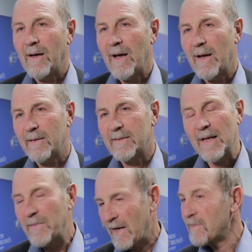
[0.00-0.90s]
and
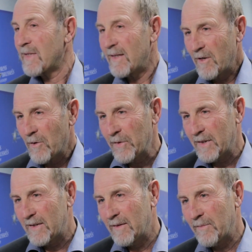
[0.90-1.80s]
sometimes they know
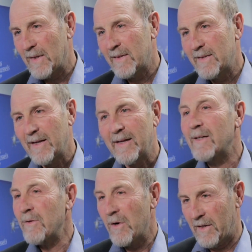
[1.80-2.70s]
it but they
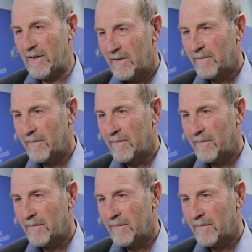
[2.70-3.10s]
ignore it.